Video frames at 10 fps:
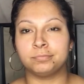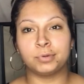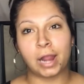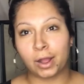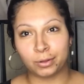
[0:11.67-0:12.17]

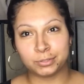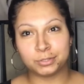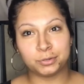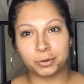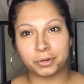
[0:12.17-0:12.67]
brow
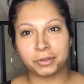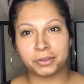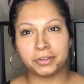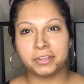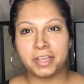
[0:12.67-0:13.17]

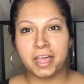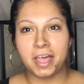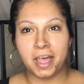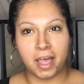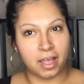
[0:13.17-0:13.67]
tutorial.
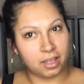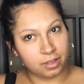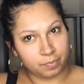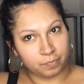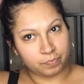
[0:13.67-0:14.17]

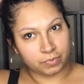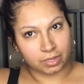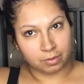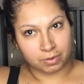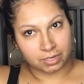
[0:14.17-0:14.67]

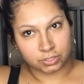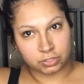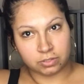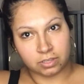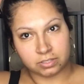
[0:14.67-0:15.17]

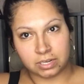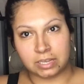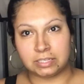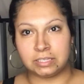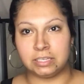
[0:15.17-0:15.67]
It's
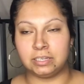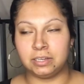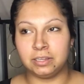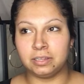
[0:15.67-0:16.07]
2018.